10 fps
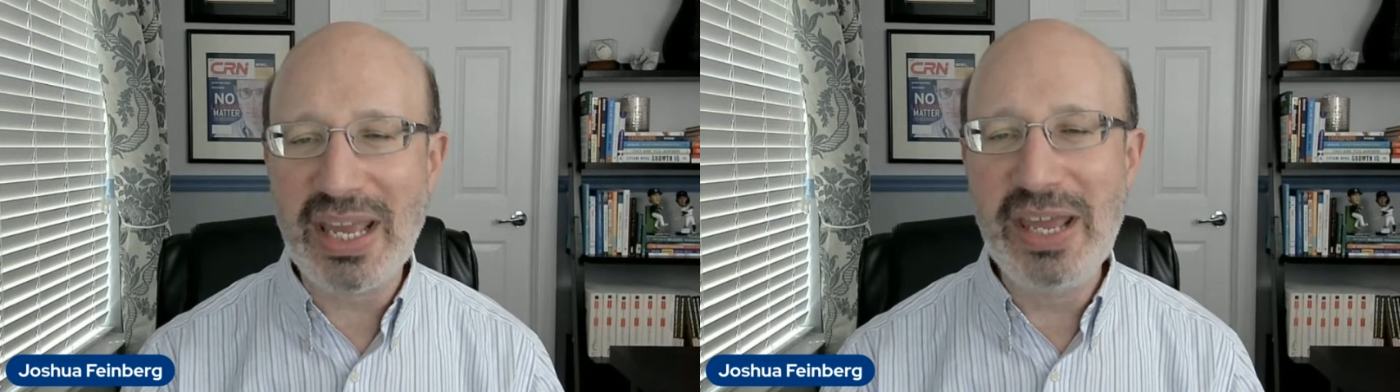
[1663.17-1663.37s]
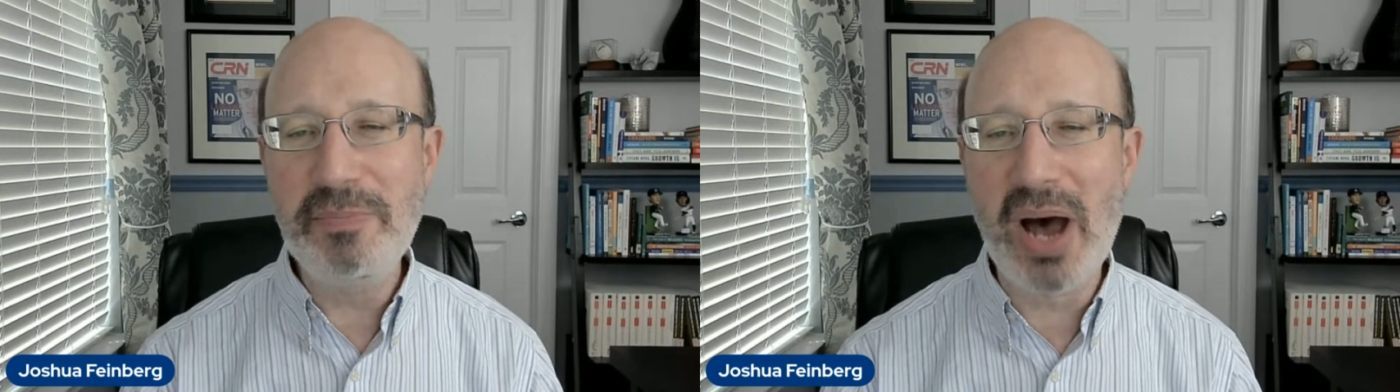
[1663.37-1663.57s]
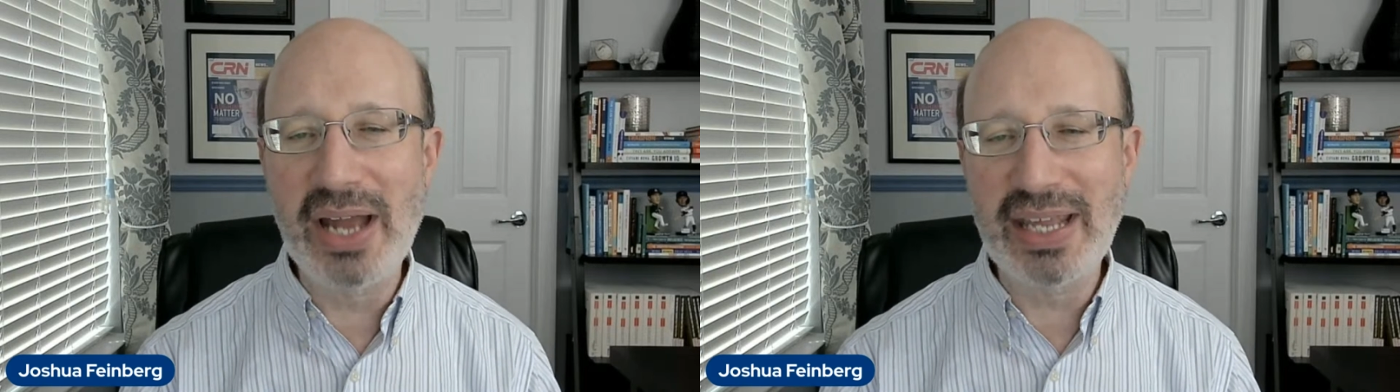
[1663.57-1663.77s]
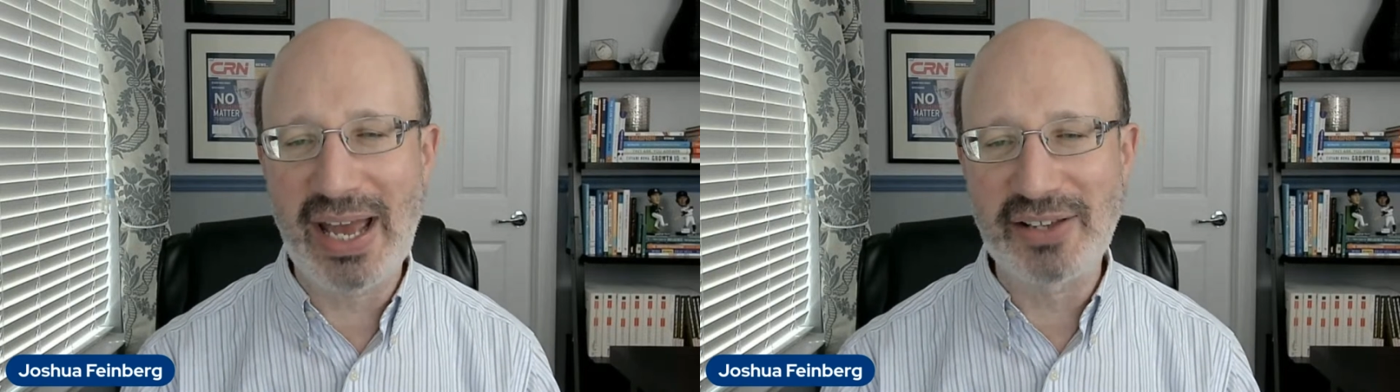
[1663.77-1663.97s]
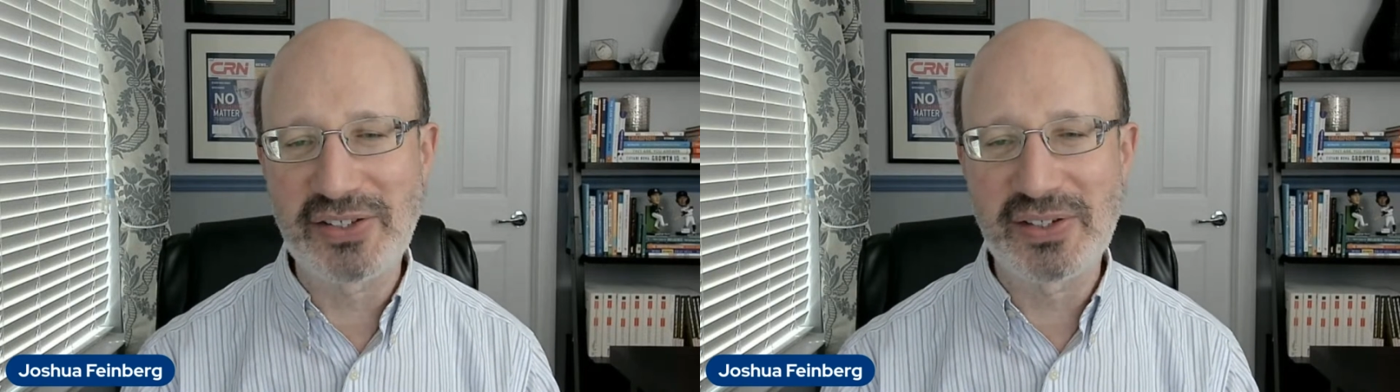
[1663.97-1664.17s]
in
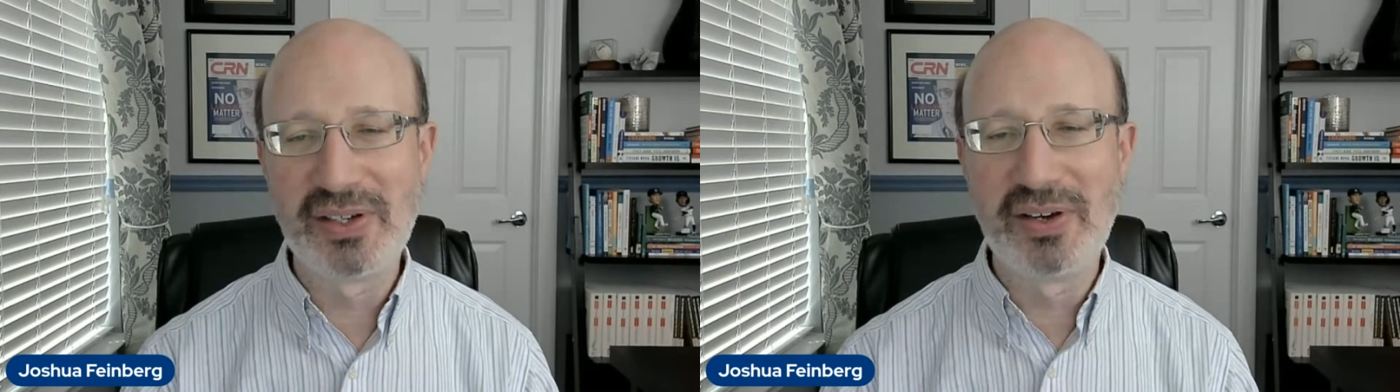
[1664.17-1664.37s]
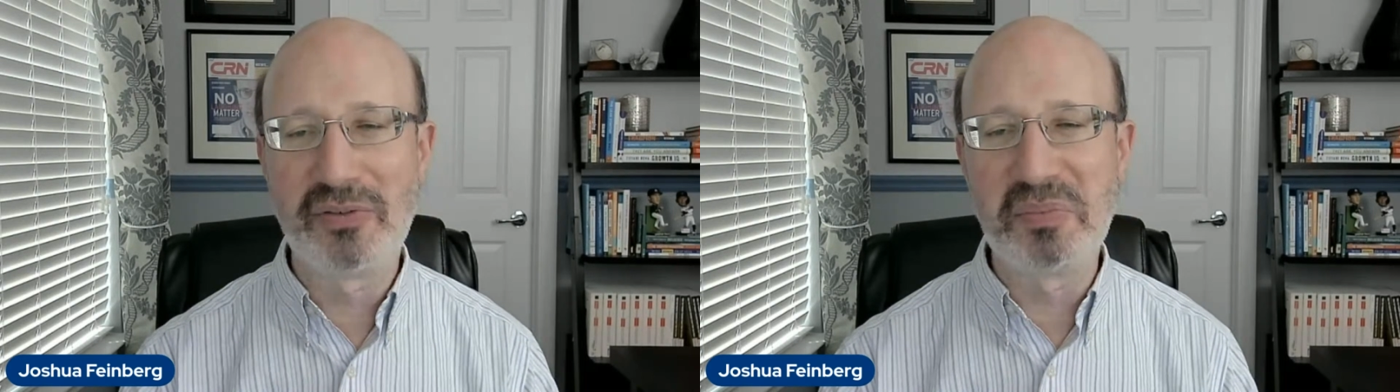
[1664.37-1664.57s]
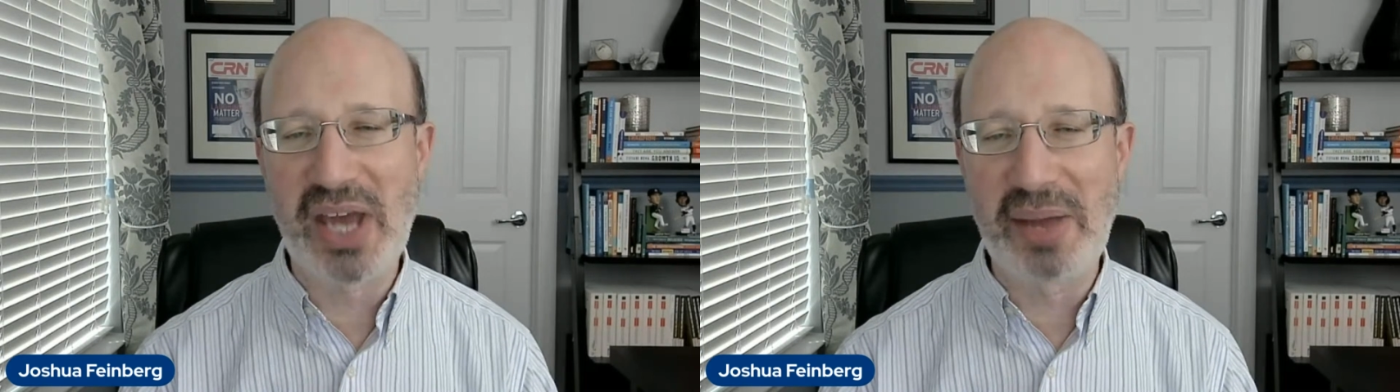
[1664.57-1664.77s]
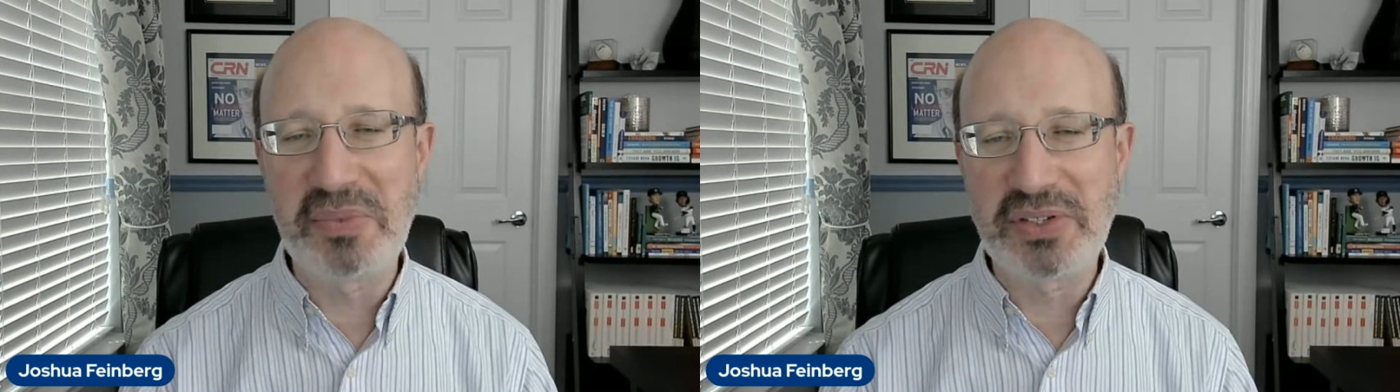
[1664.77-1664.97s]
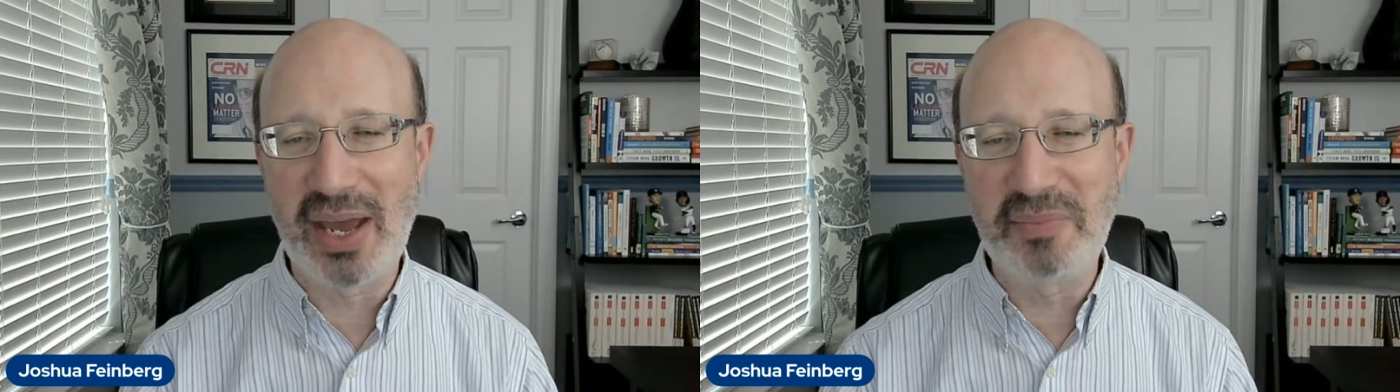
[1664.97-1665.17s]
podcasts from time
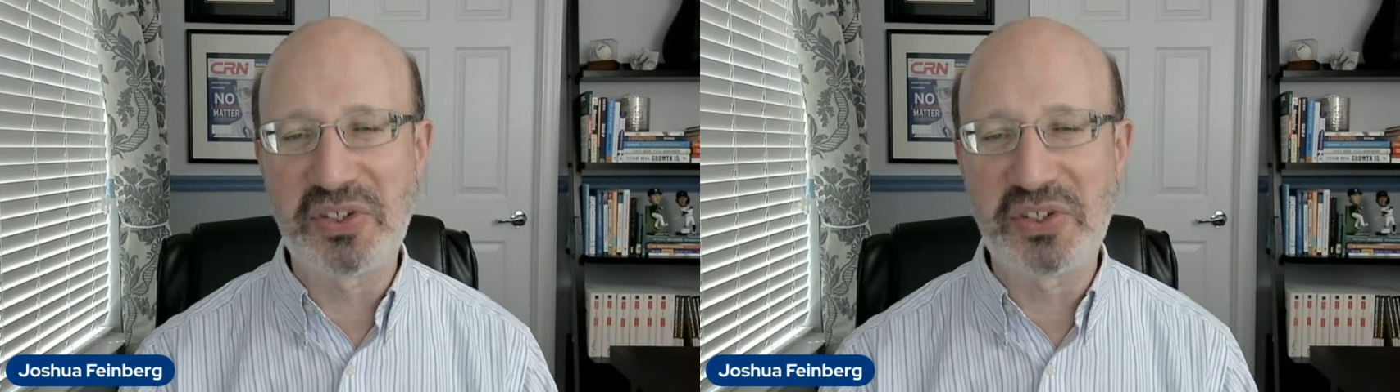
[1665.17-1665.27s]
to time.